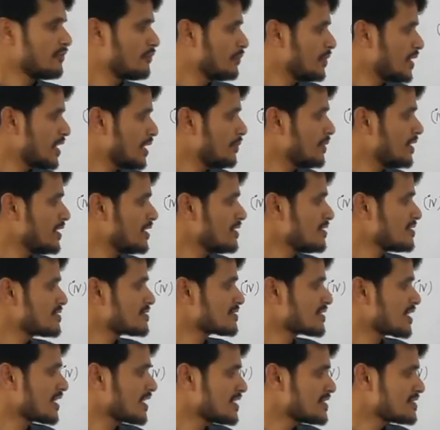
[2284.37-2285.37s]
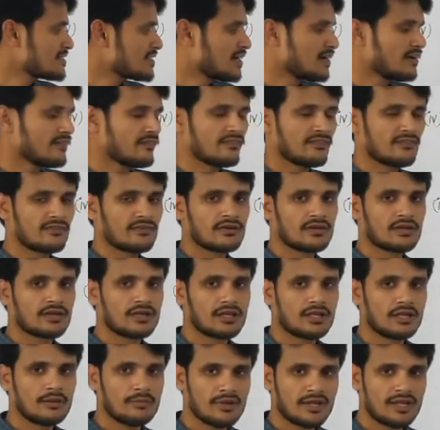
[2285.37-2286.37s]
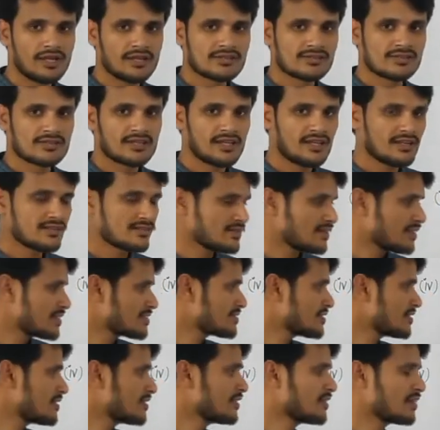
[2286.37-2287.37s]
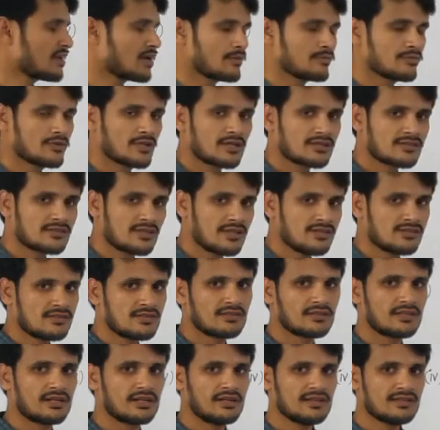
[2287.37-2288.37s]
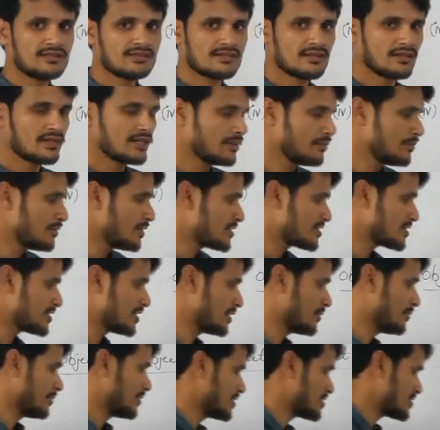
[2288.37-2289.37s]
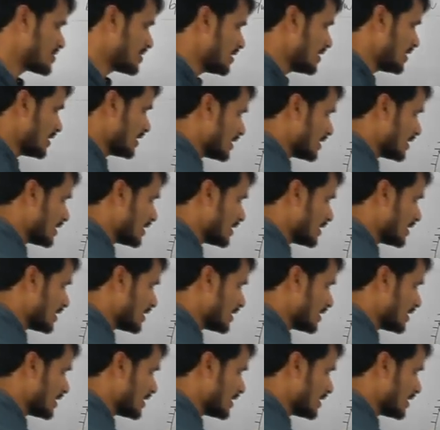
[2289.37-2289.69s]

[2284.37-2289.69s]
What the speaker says: If maybe size of image is lesser than object size, that is diminished image.